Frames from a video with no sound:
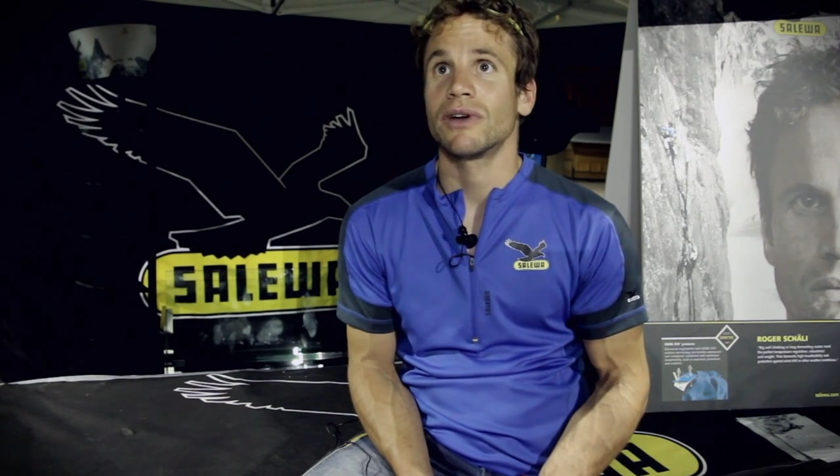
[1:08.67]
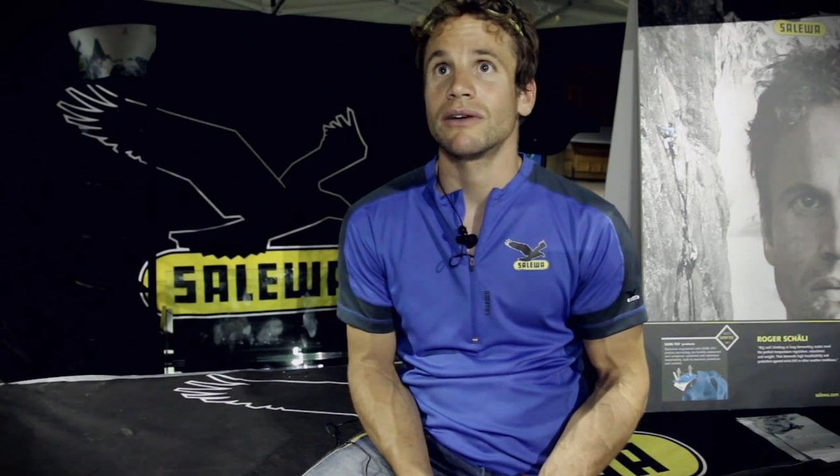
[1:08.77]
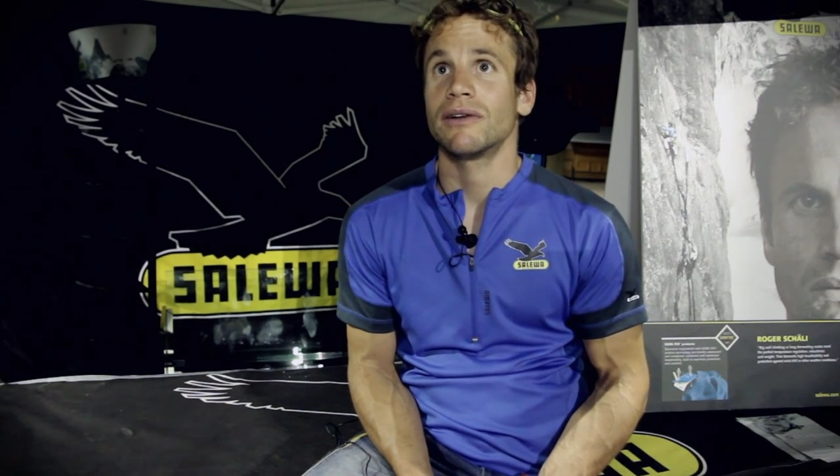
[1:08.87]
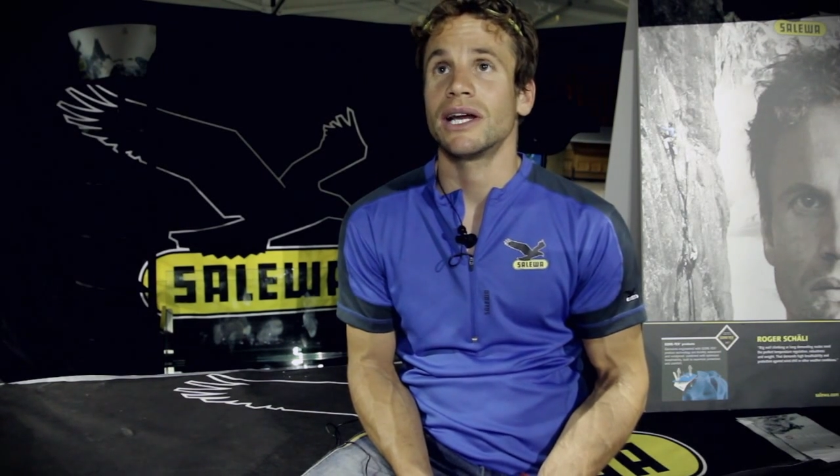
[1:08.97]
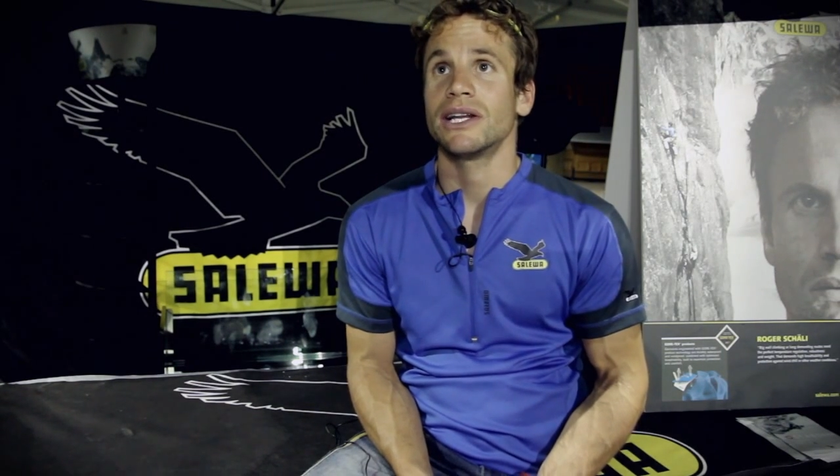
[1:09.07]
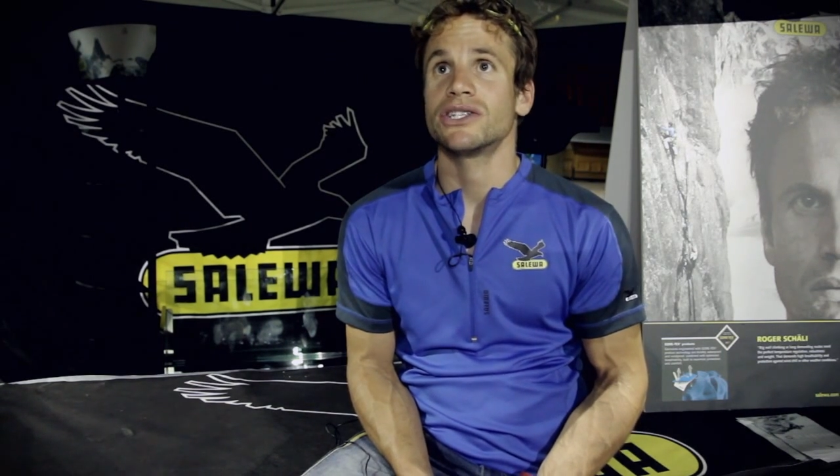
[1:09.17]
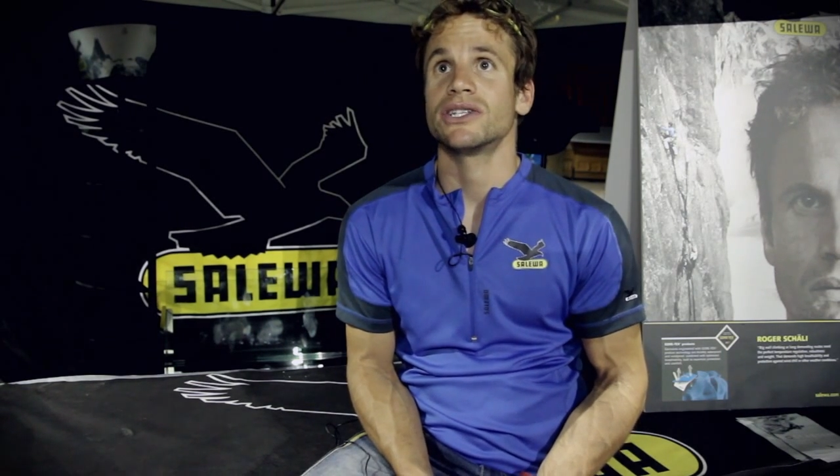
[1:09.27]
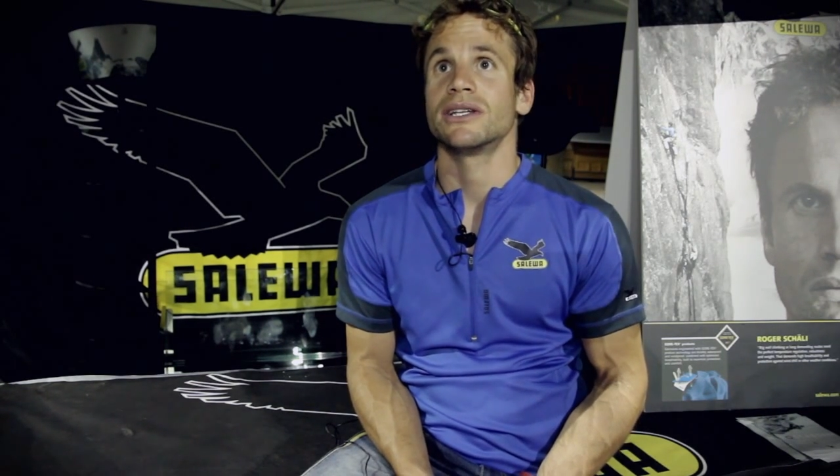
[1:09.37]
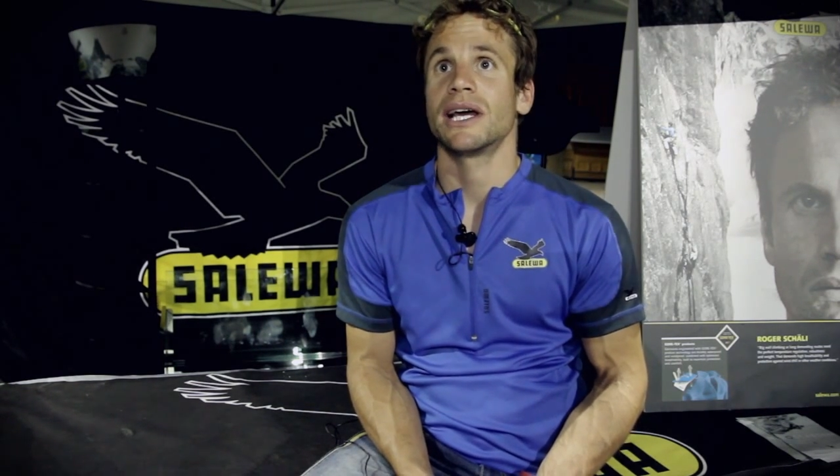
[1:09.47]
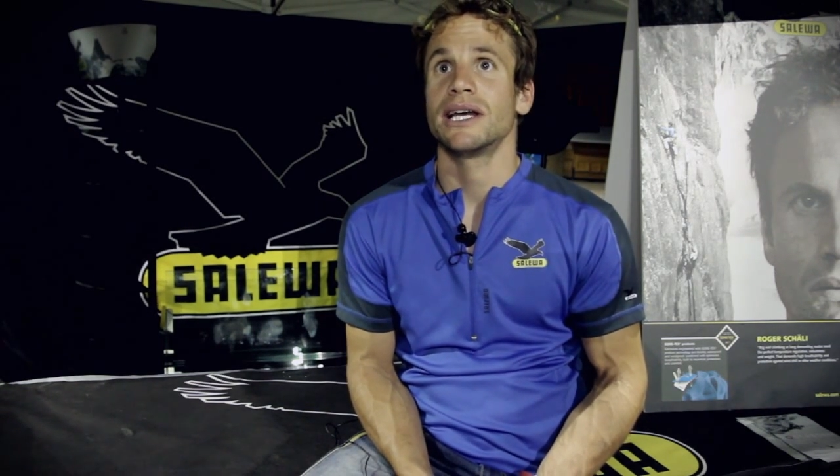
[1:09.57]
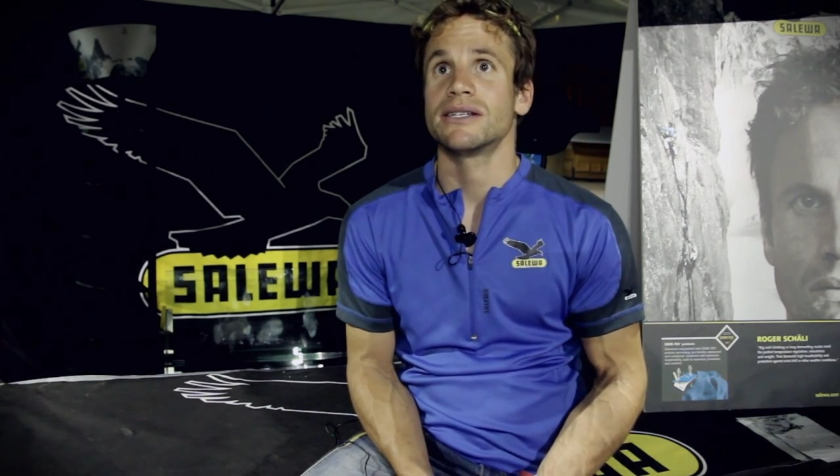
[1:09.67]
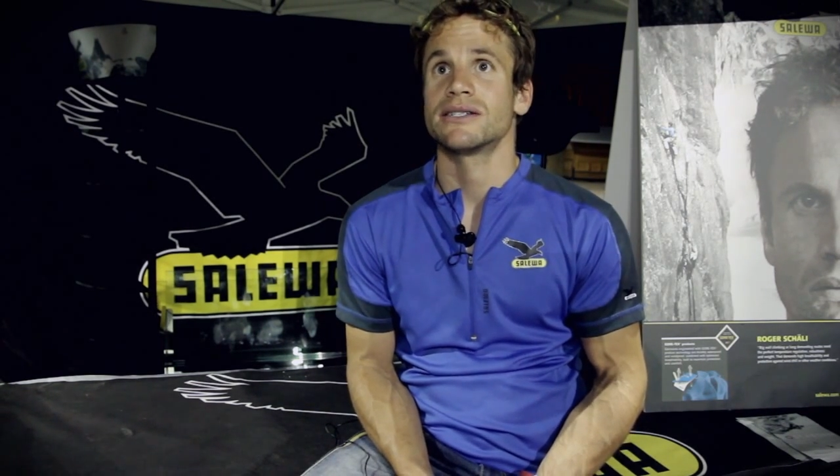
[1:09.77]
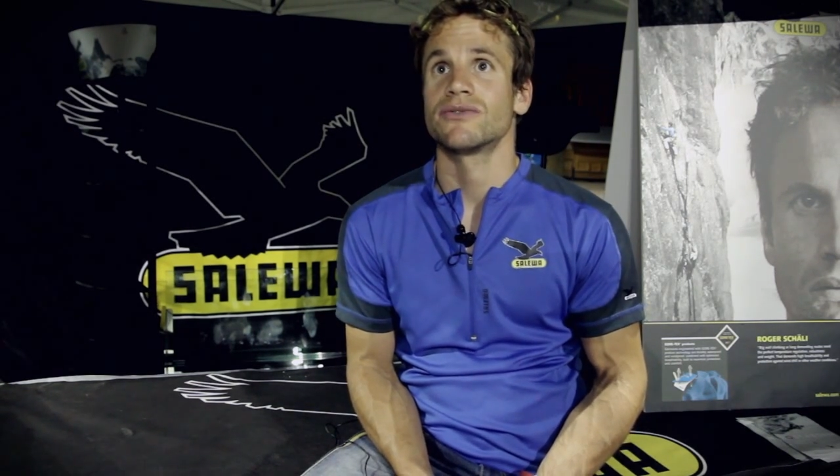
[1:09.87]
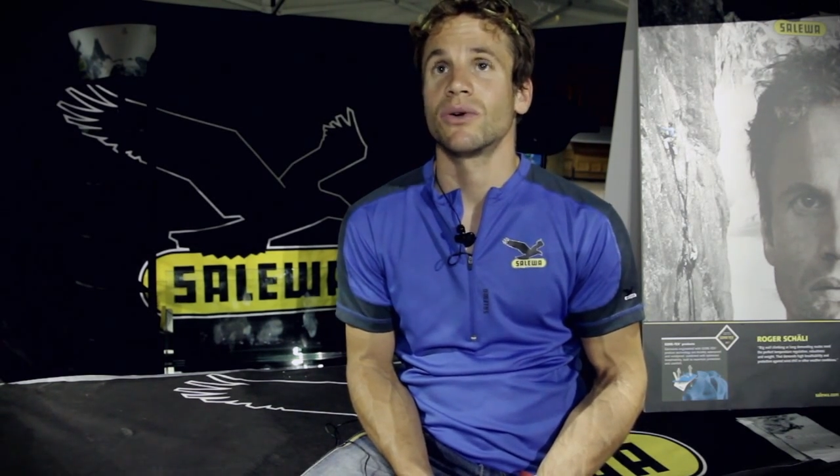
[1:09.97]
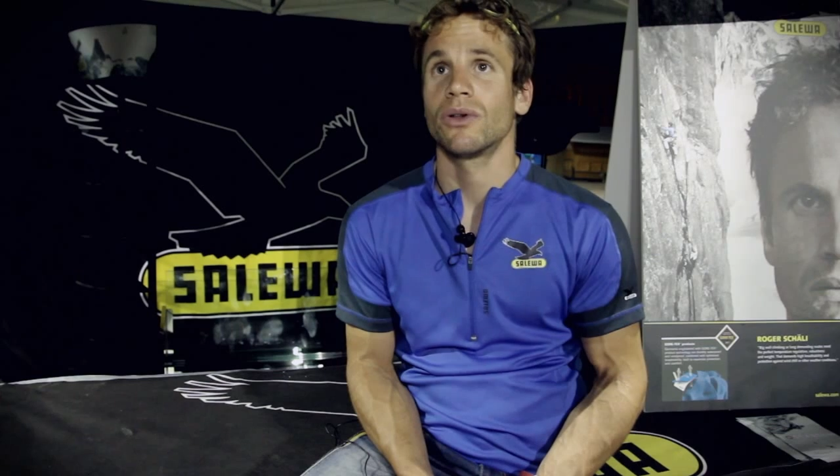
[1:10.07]
avalanche and
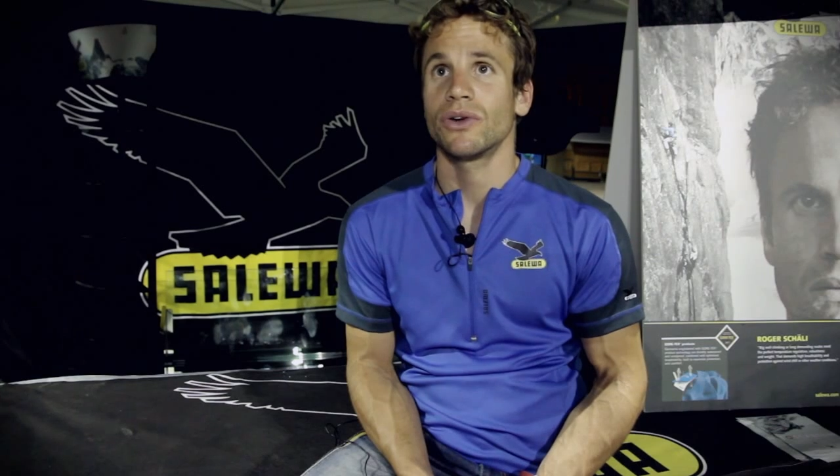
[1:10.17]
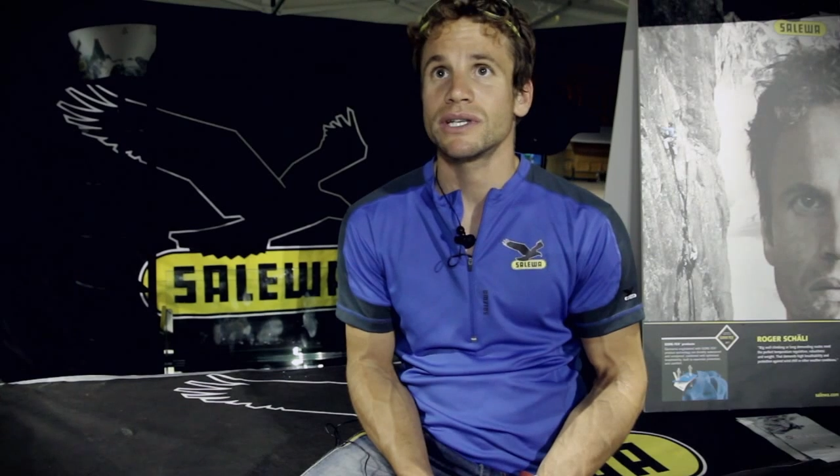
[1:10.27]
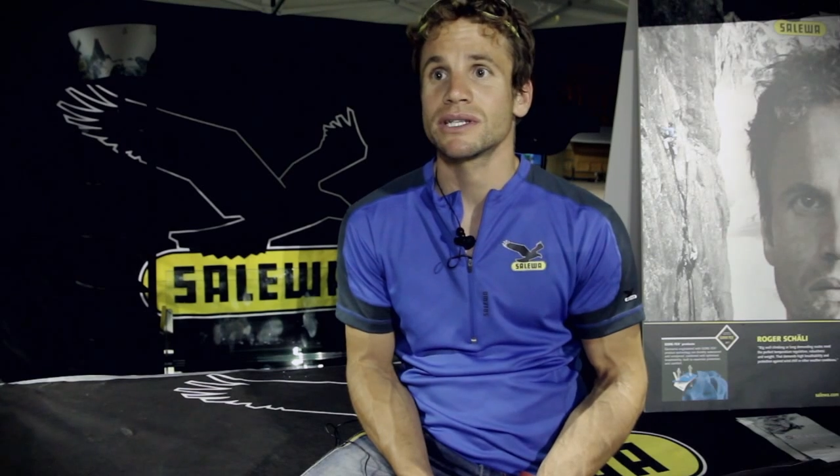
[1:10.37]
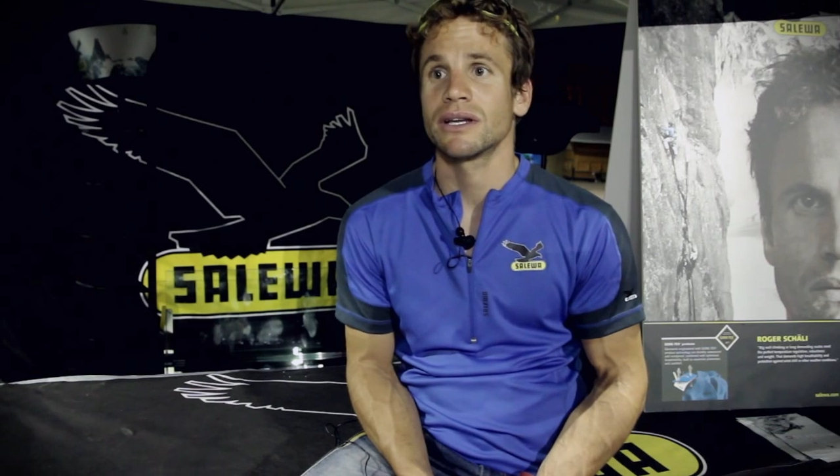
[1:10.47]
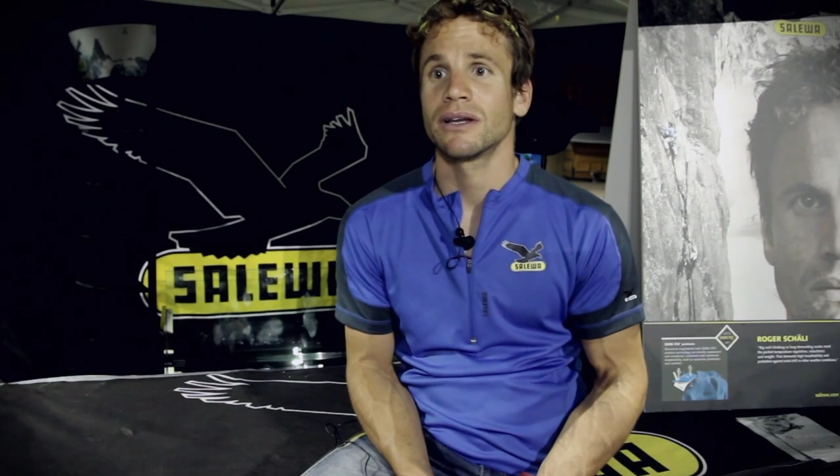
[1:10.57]
ice fall risk.